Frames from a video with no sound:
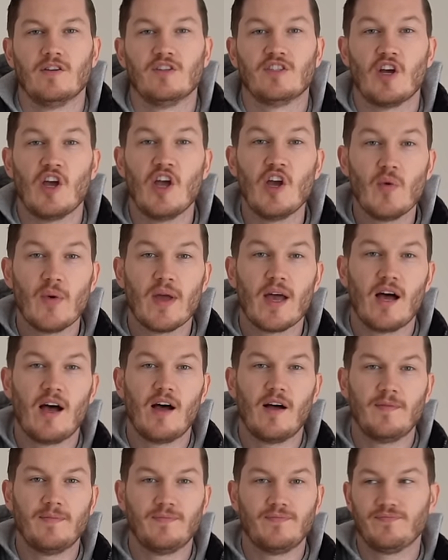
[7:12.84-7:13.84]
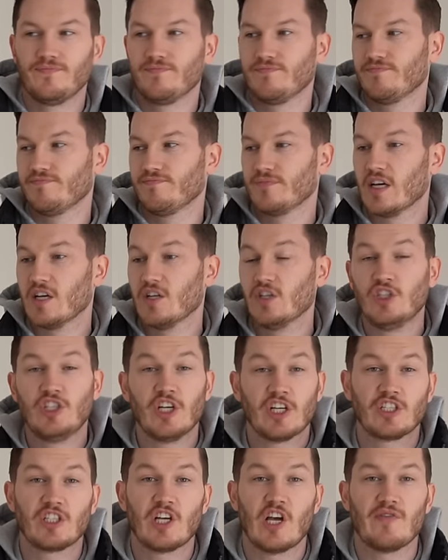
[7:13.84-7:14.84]
So here we are,
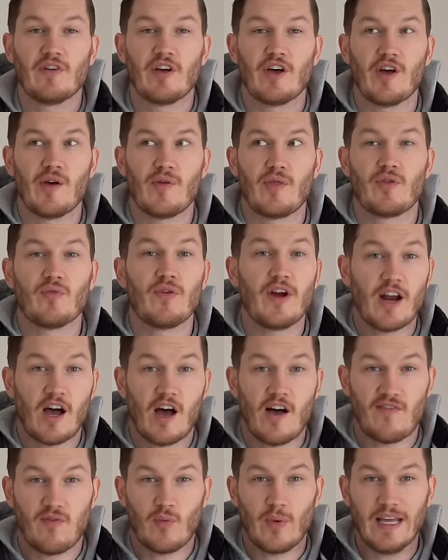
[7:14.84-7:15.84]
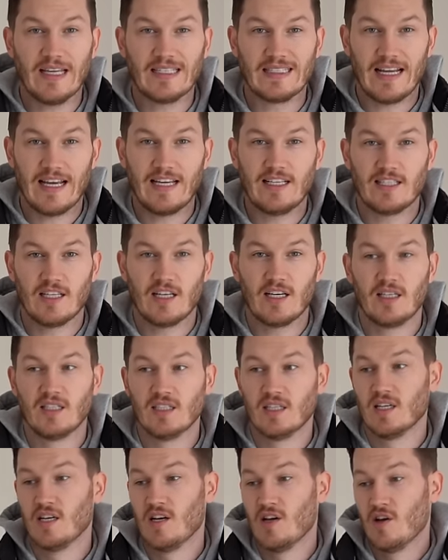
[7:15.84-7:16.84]
just over three and a half weeks
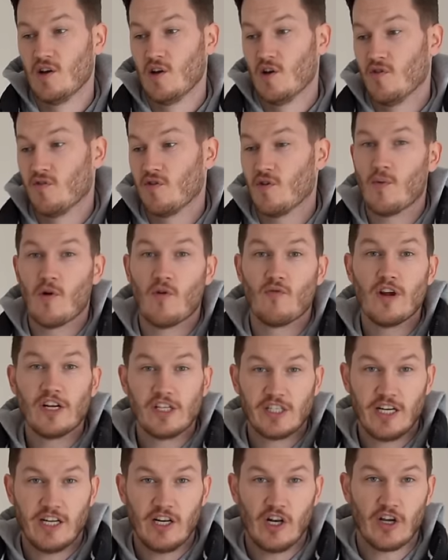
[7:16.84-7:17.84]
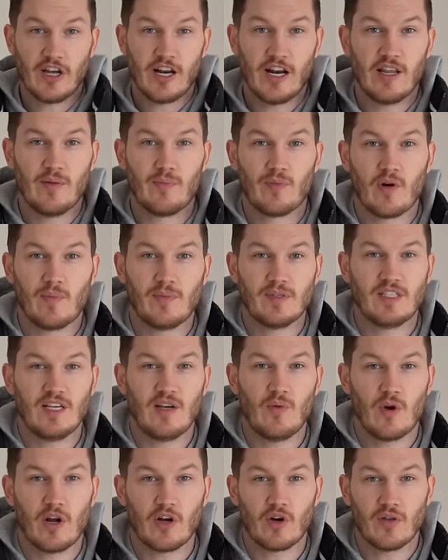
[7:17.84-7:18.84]
later from originally looking at the property
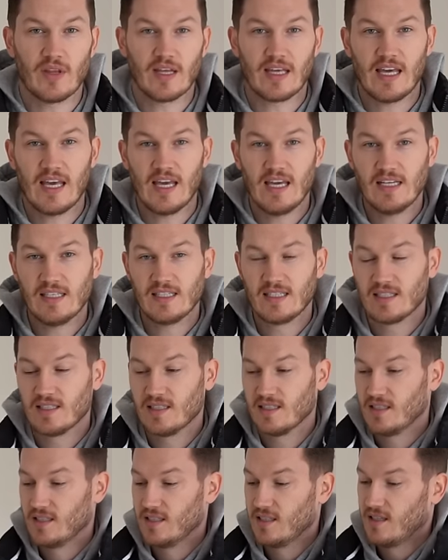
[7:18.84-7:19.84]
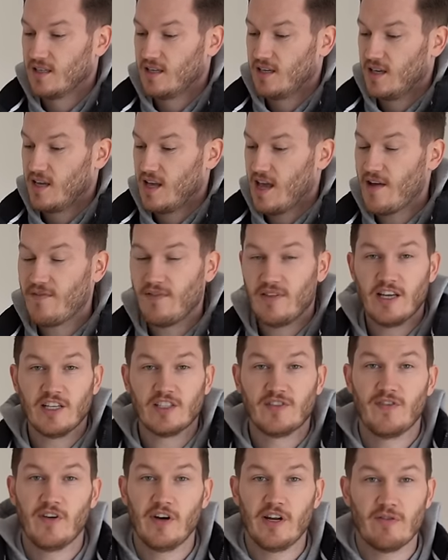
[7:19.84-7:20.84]
when I got the keys.
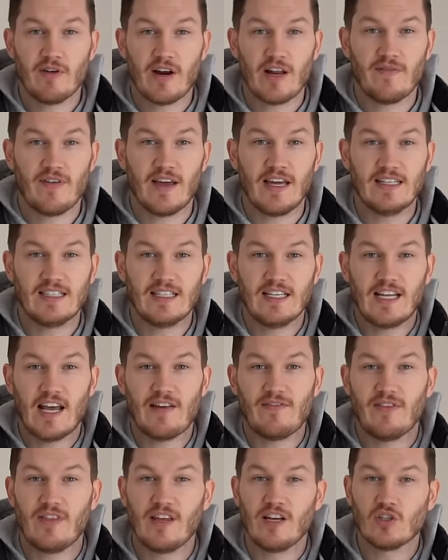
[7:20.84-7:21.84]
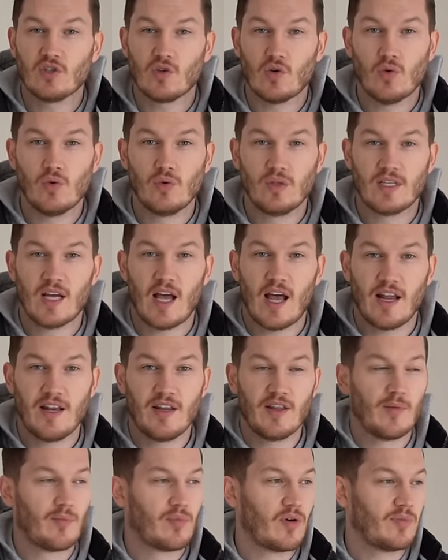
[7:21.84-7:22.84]
Everything's fully renovated, everything's all
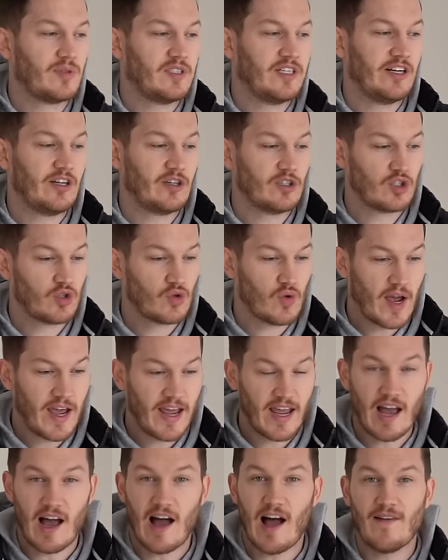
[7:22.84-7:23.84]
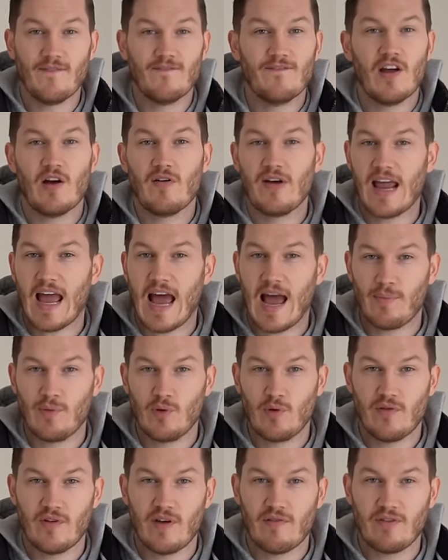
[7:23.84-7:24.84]
done, the property looks great, I'm very
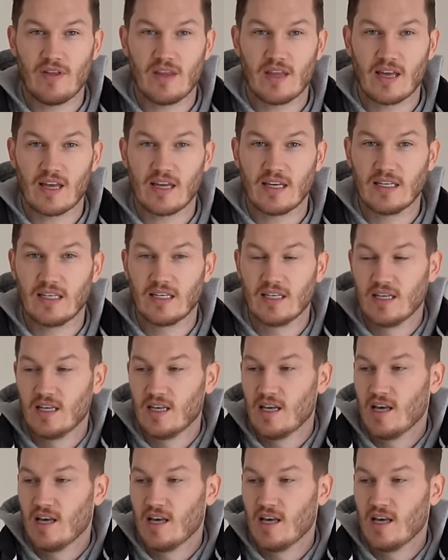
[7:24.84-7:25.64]
happy with everything.